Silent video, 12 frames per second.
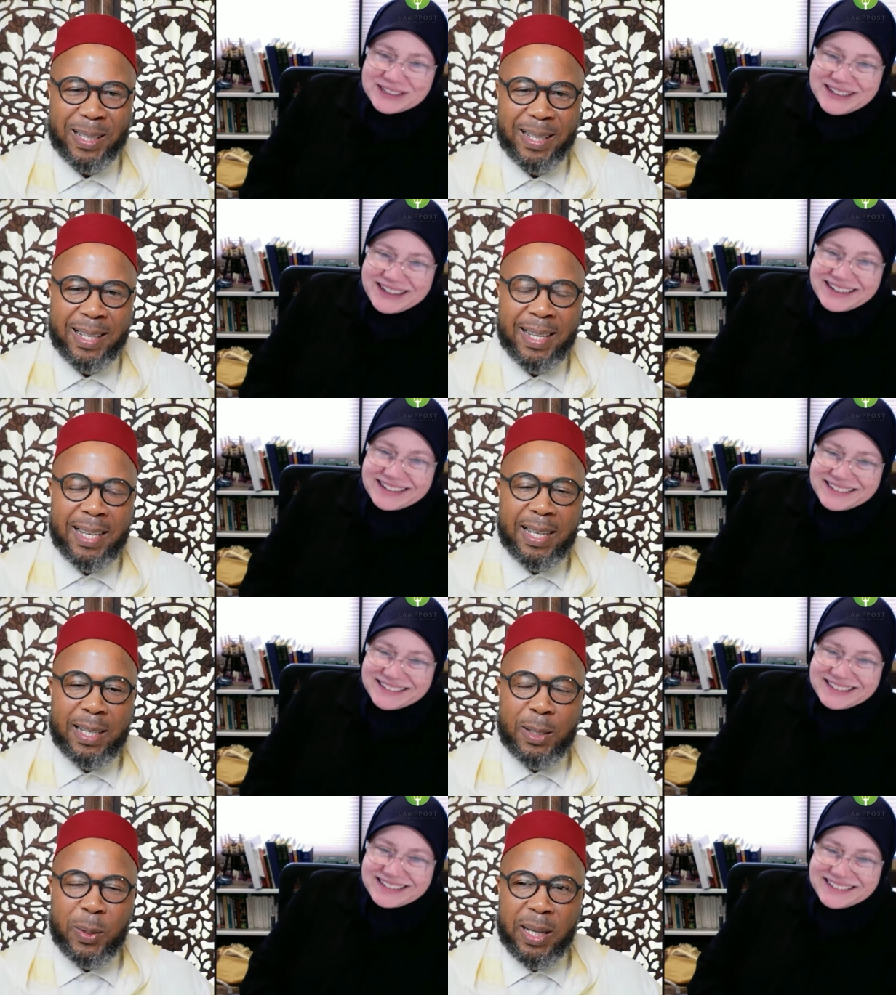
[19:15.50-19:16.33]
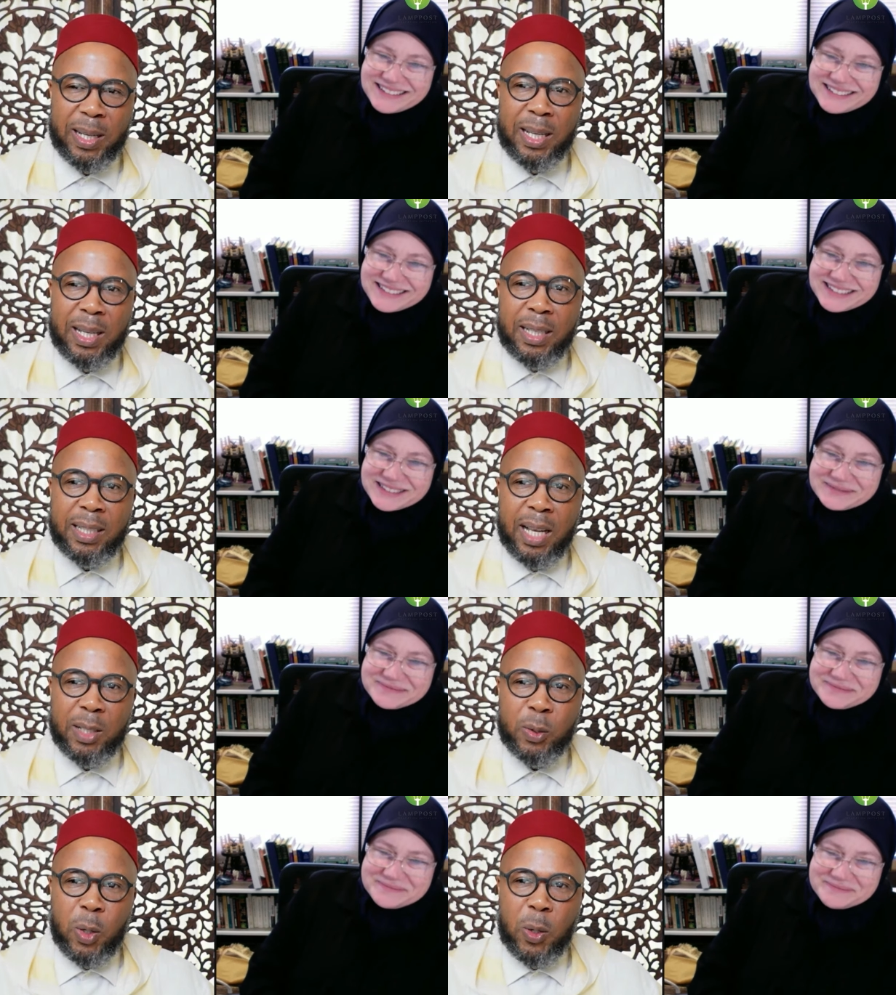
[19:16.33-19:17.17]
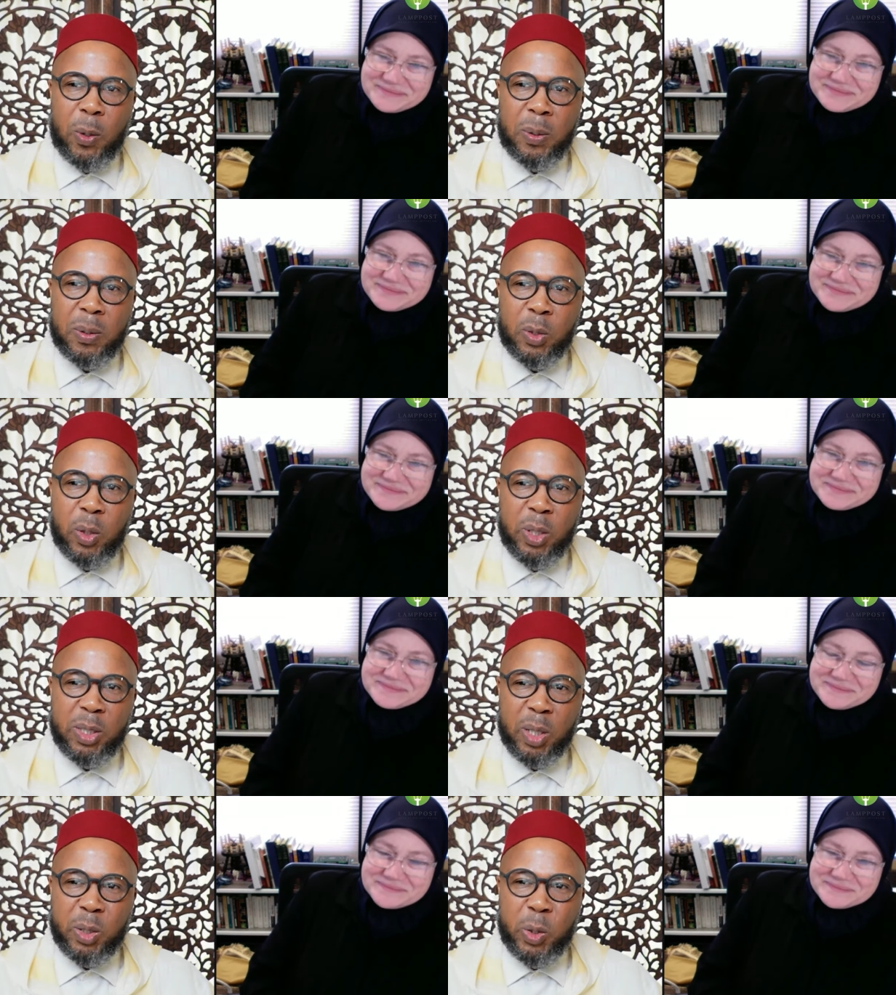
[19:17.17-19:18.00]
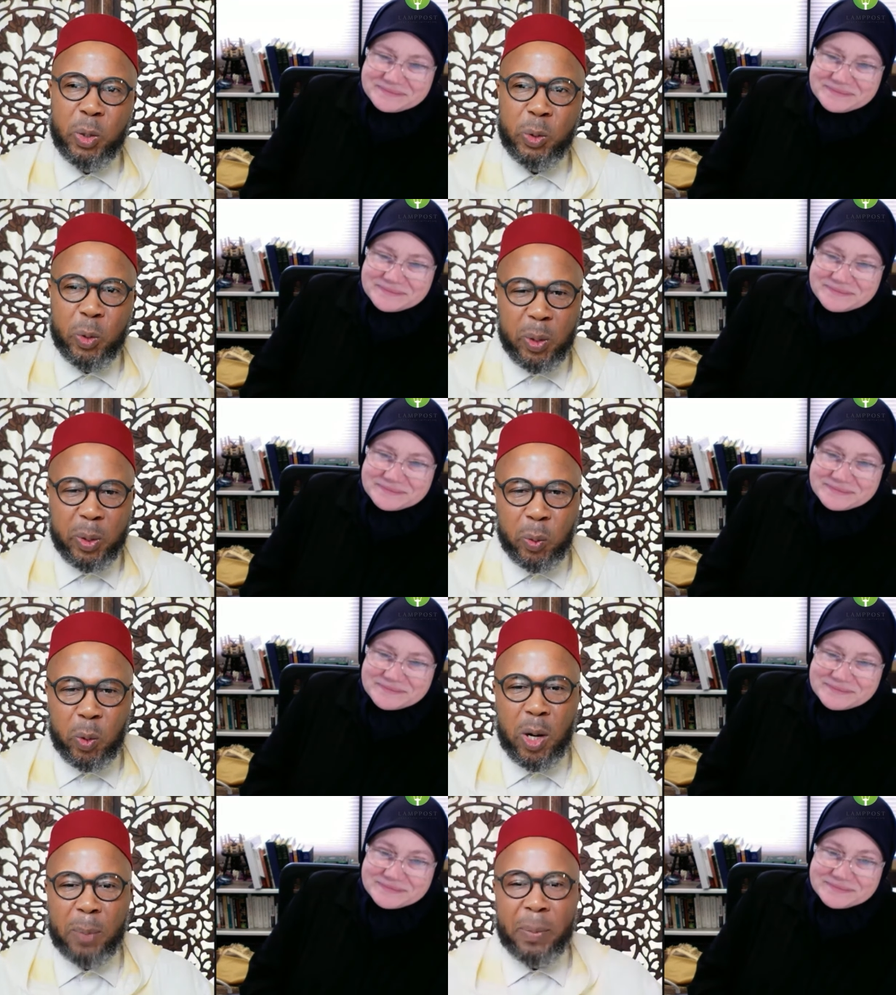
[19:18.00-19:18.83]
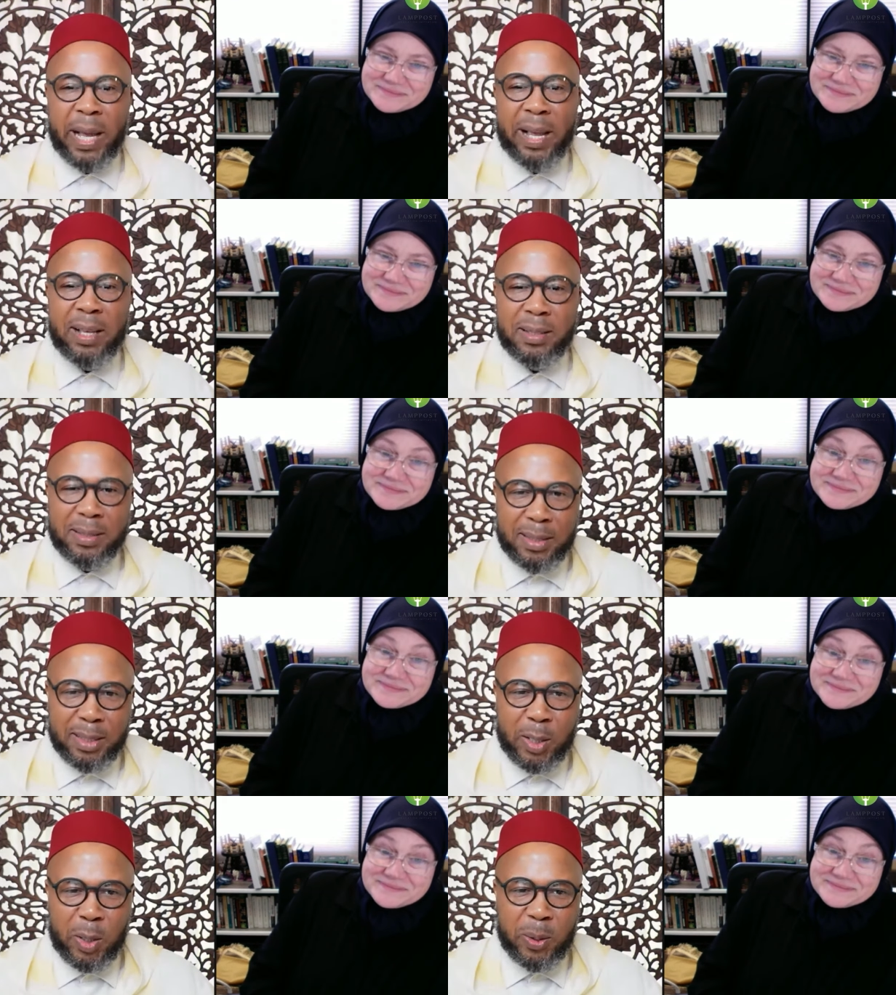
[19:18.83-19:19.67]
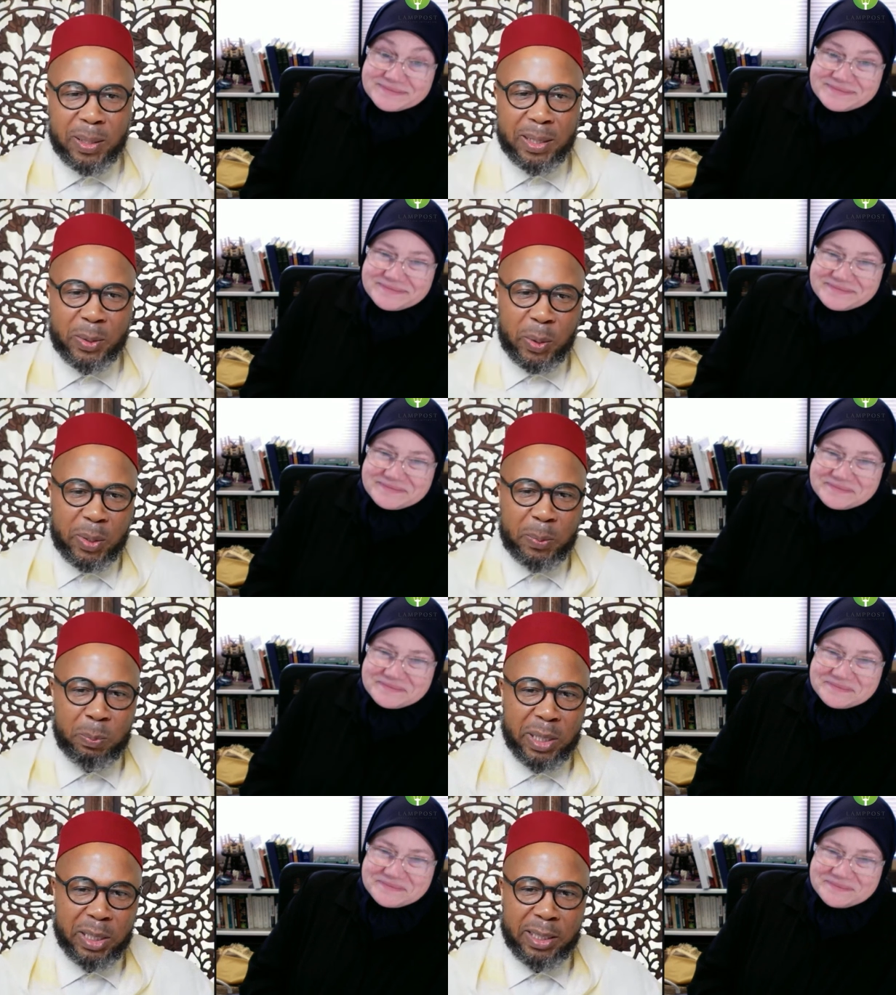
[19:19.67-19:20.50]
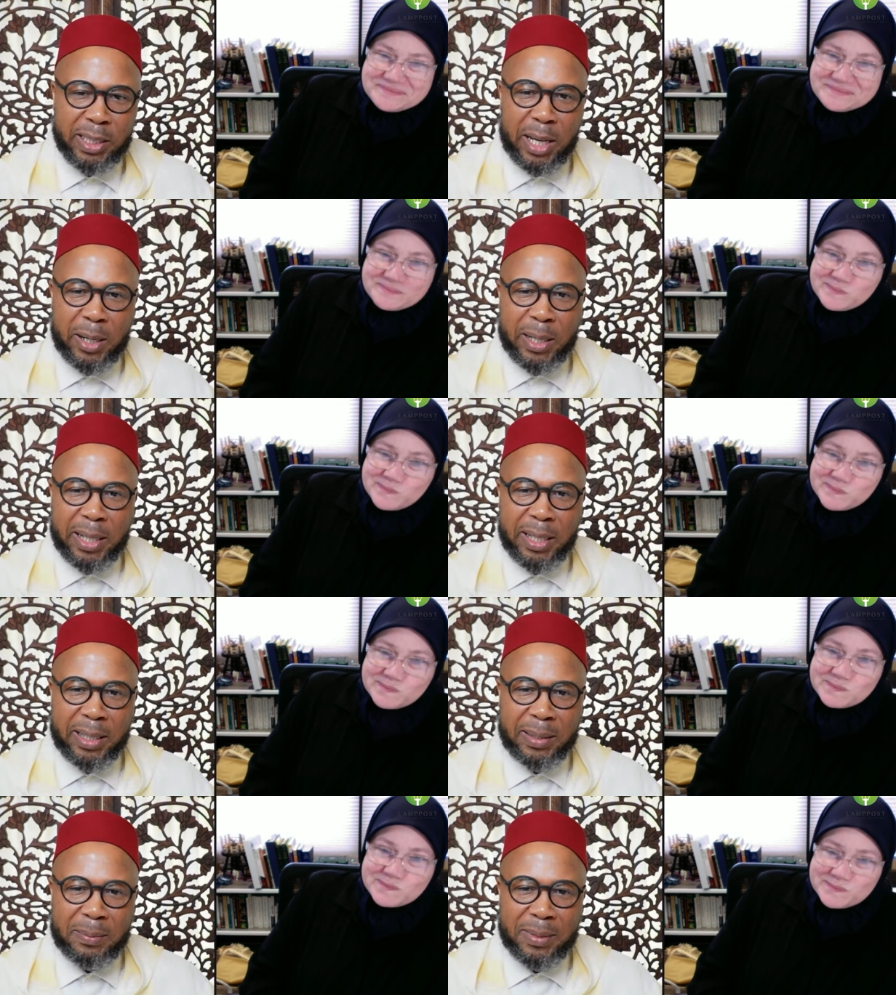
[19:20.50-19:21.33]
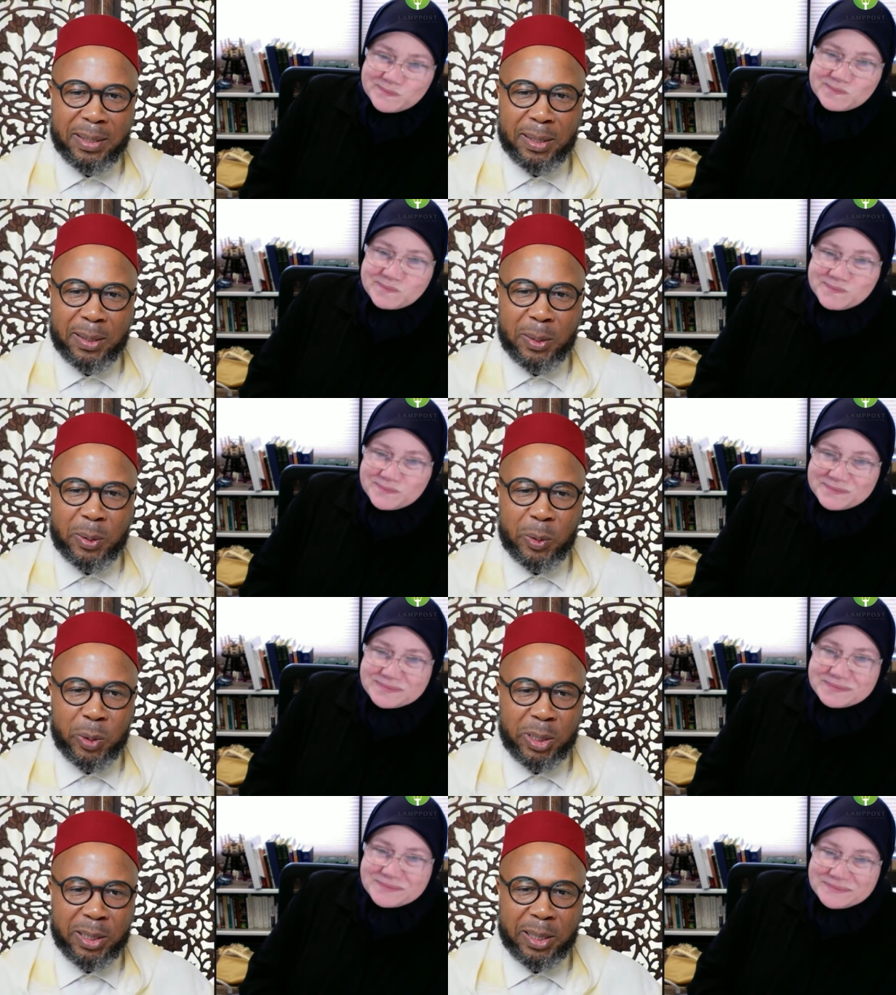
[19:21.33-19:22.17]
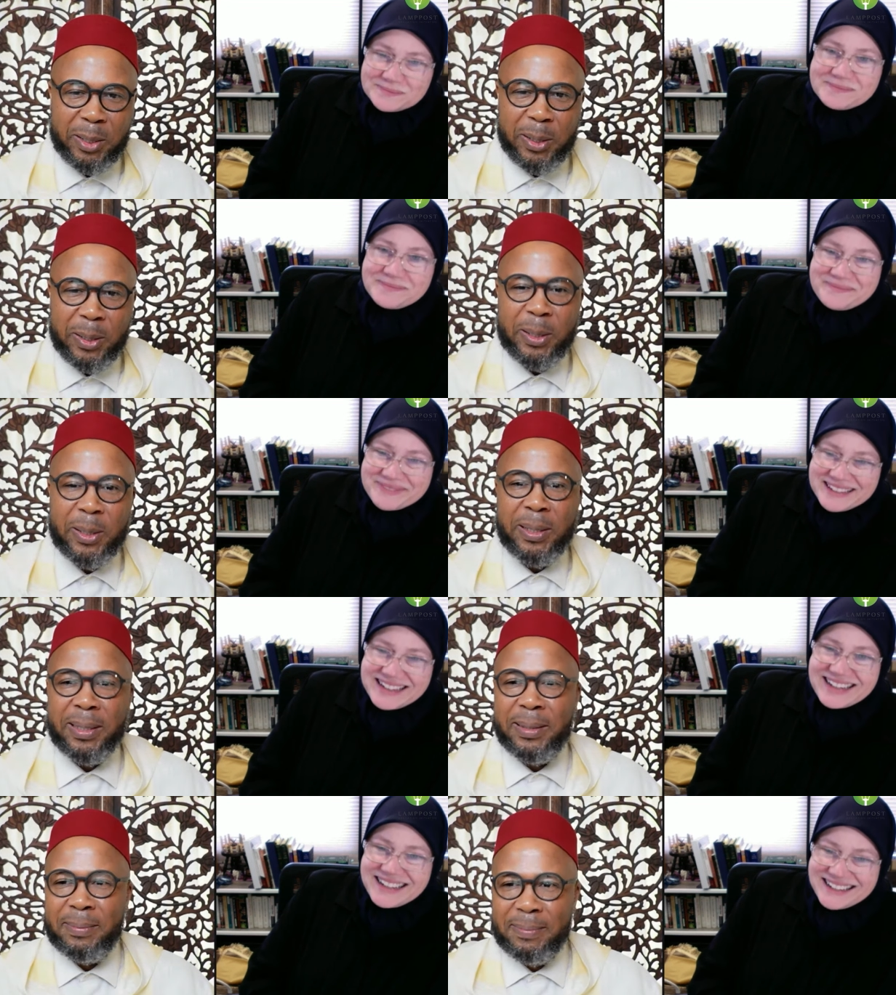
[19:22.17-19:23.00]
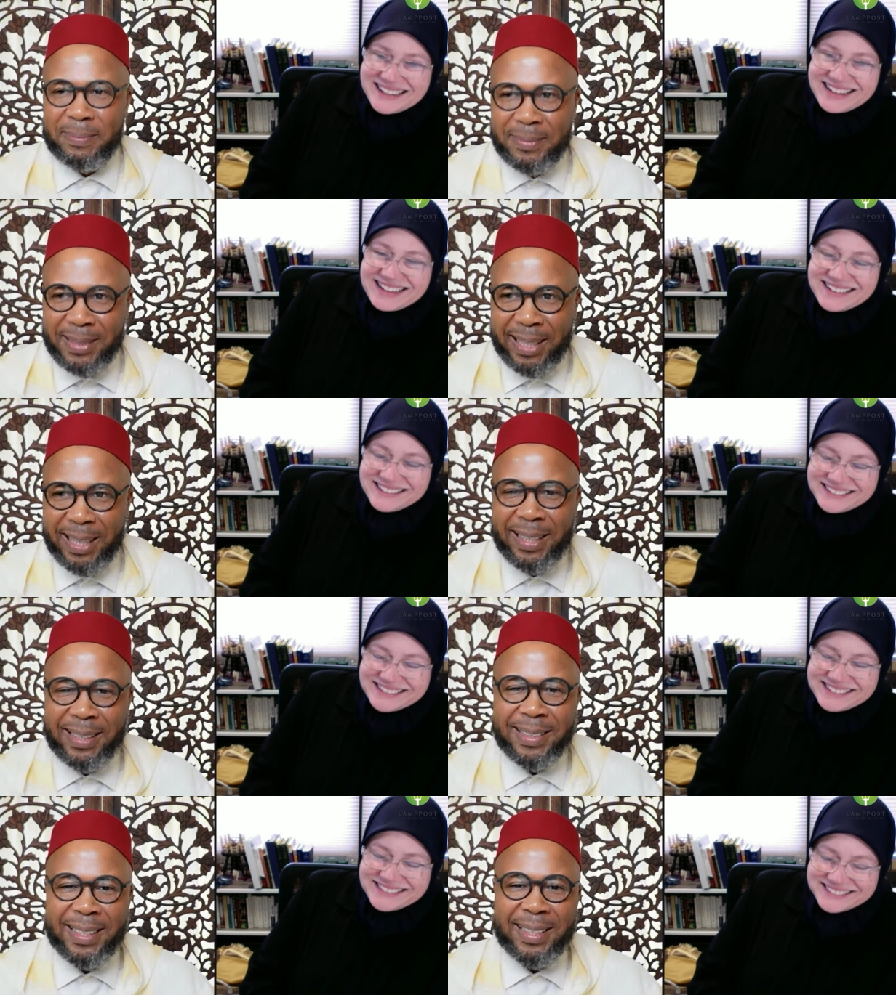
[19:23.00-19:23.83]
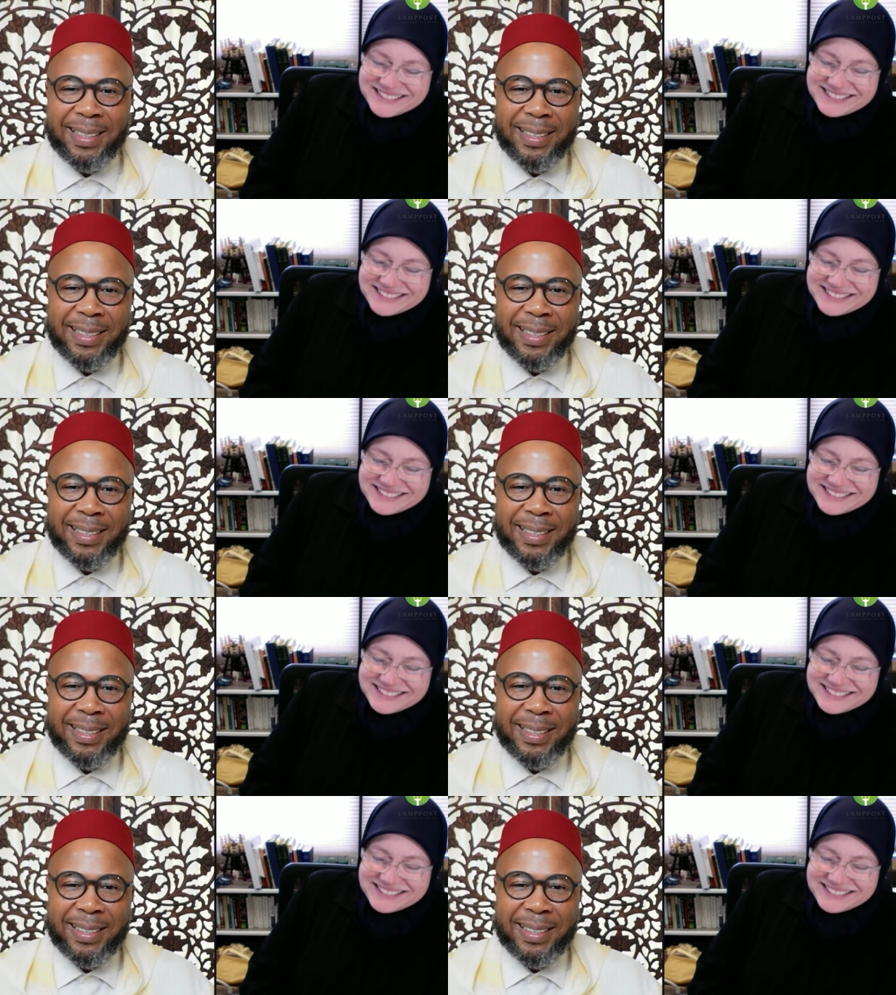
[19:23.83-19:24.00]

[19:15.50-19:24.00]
Speaker 1: Yeah. Right. Yeah. So so you said you drew, grew up as, you know, this sort of missionary you know, little Christian girl and and uh,